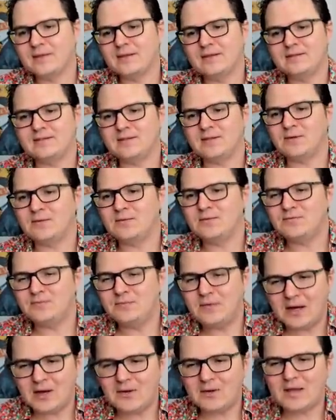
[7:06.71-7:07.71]
So
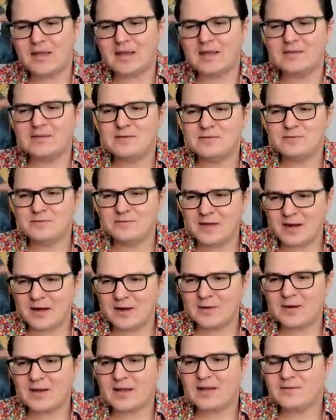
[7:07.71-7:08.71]
very,
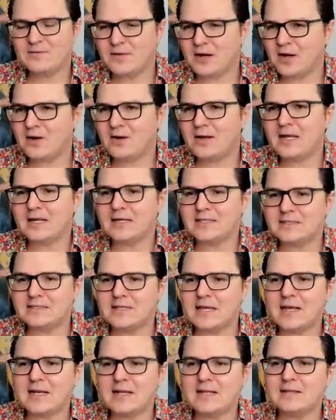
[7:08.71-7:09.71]
very, very
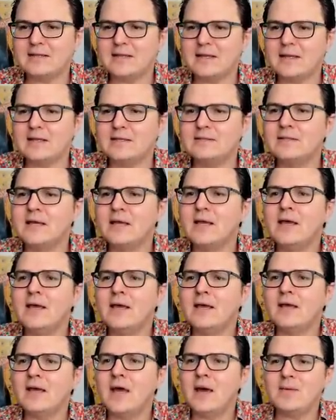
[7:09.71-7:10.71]
exciting things
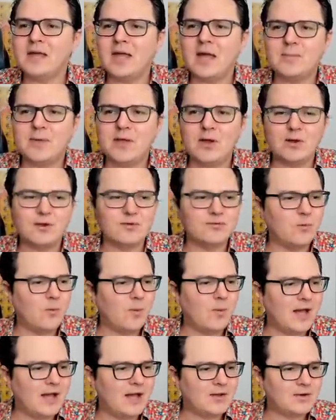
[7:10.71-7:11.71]
coming up here for
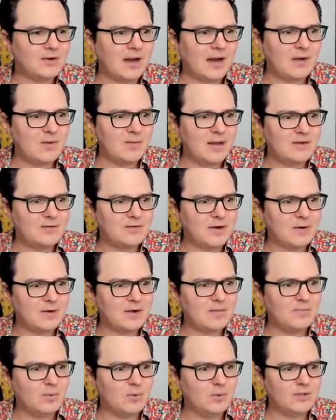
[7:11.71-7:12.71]
Wilder. I remain very
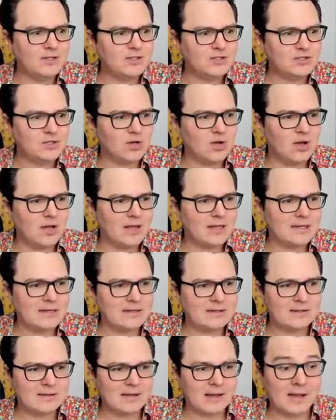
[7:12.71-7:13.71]
bullish on
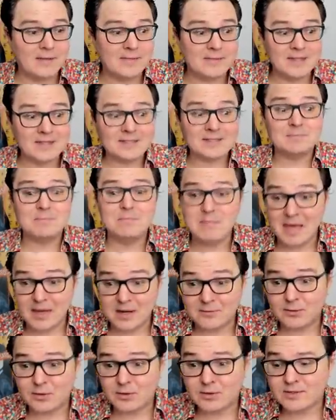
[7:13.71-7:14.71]
this
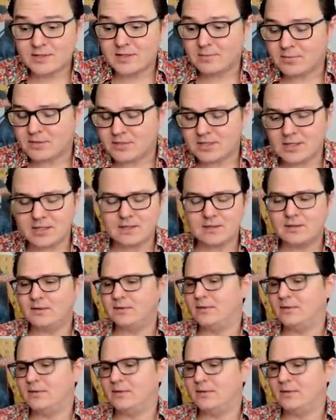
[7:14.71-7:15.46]
metaverse in particular.